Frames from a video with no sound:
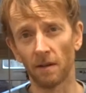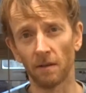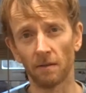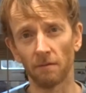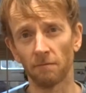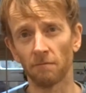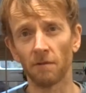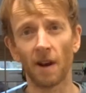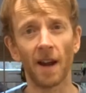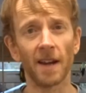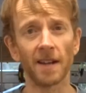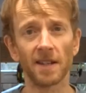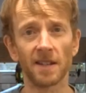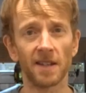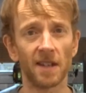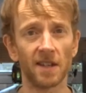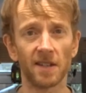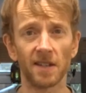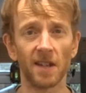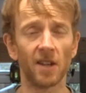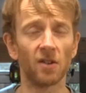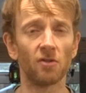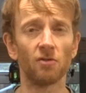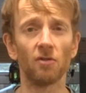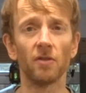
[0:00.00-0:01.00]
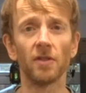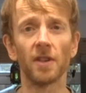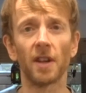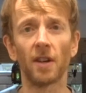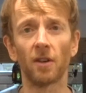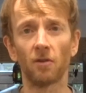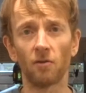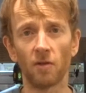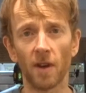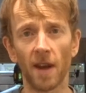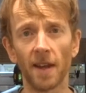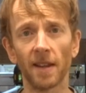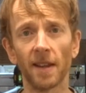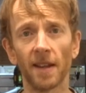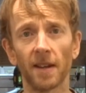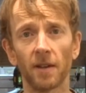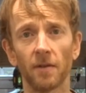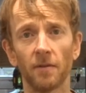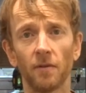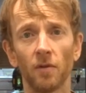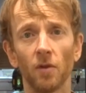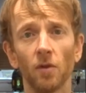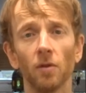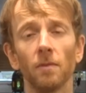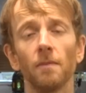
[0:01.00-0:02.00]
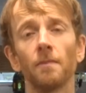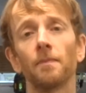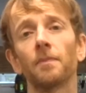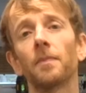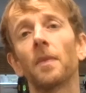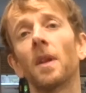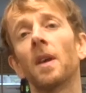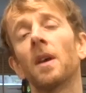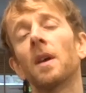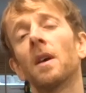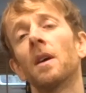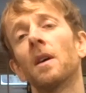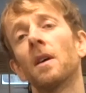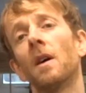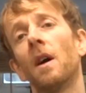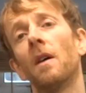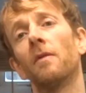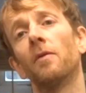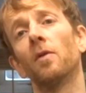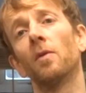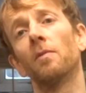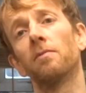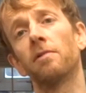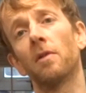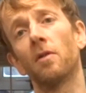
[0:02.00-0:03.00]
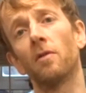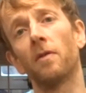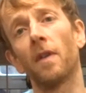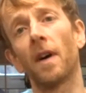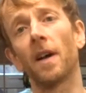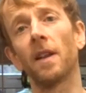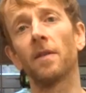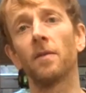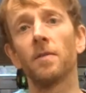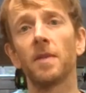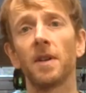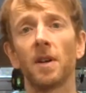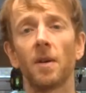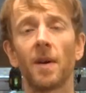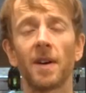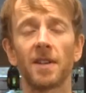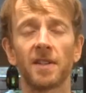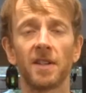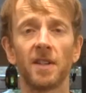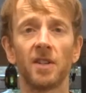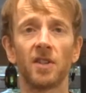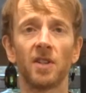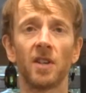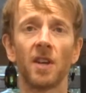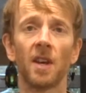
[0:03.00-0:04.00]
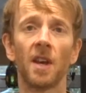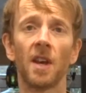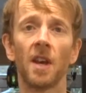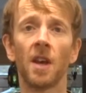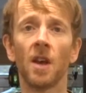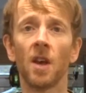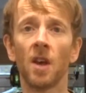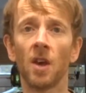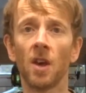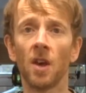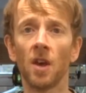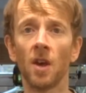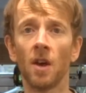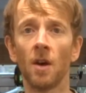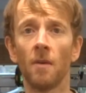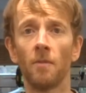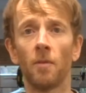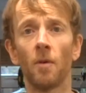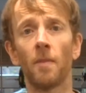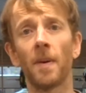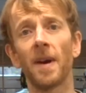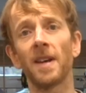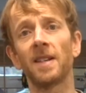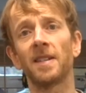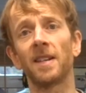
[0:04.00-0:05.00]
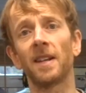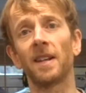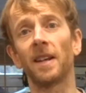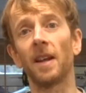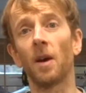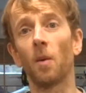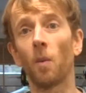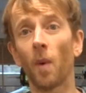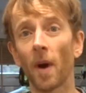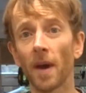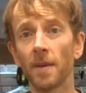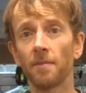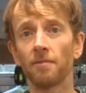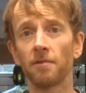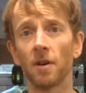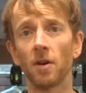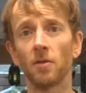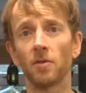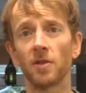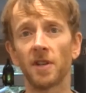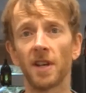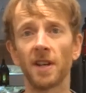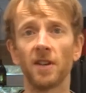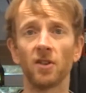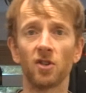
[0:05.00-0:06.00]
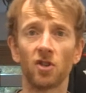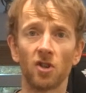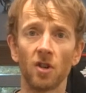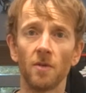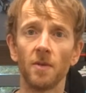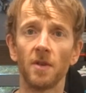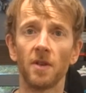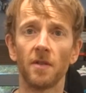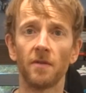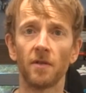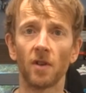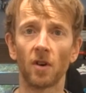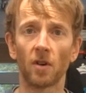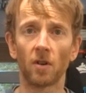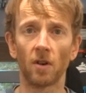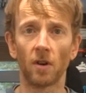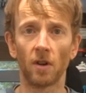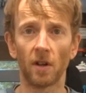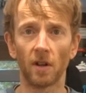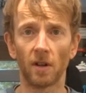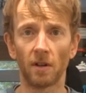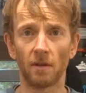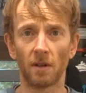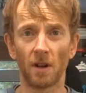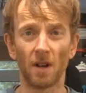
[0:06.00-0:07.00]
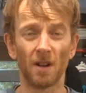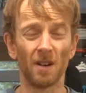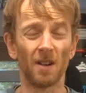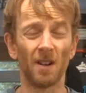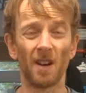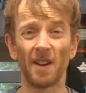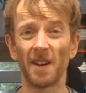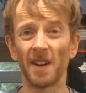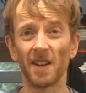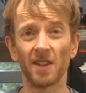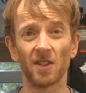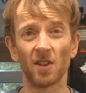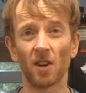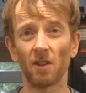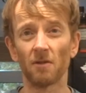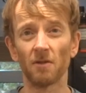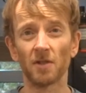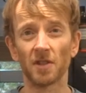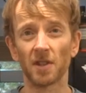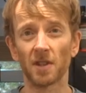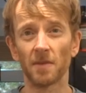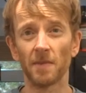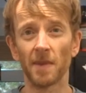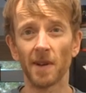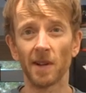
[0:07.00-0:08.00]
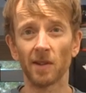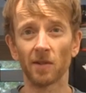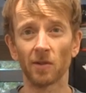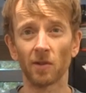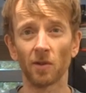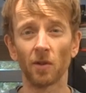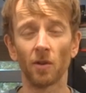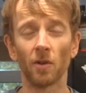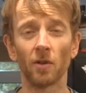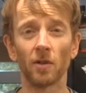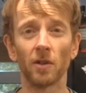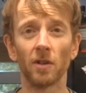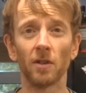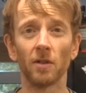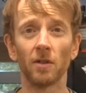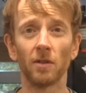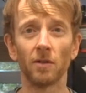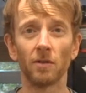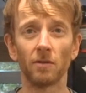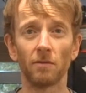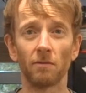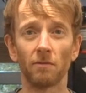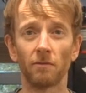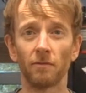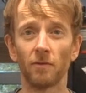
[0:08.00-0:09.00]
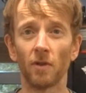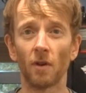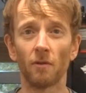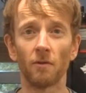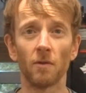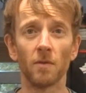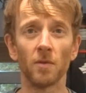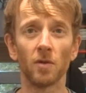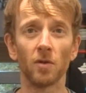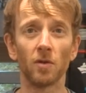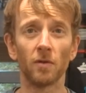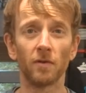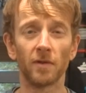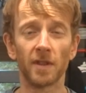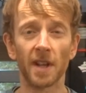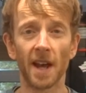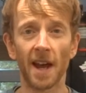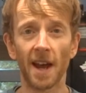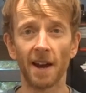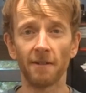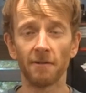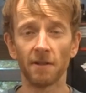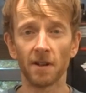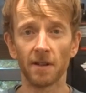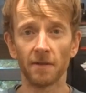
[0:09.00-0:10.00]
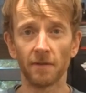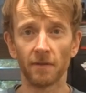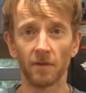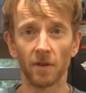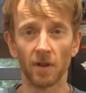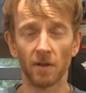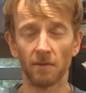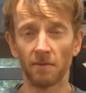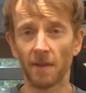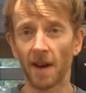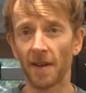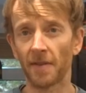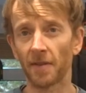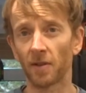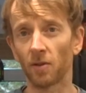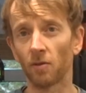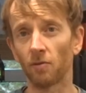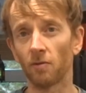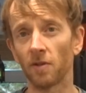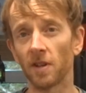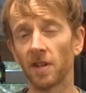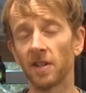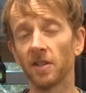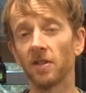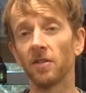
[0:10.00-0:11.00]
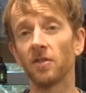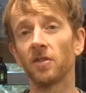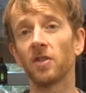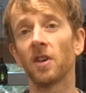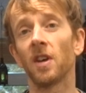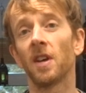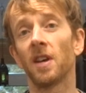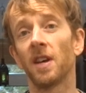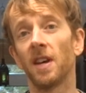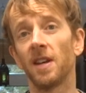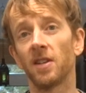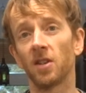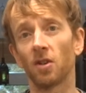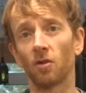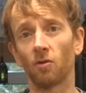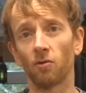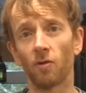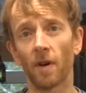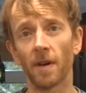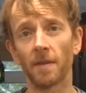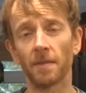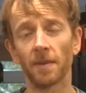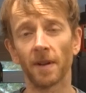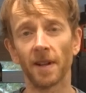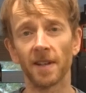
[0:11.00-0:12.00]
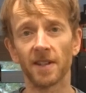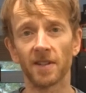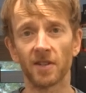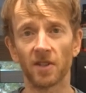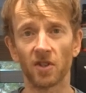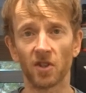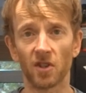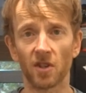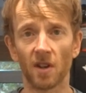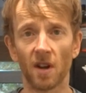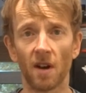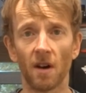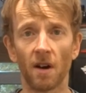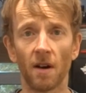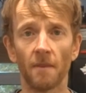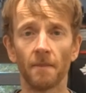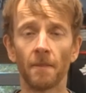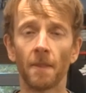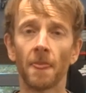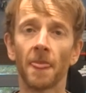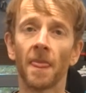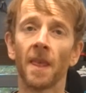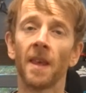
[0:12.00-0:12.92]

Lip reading: rice, etc., and then create like a full profile of amino acids. But basically a whey protein, assuming you've not got an intolerance to milk or you've not removed dairy for ethical reasons, is a great place to start.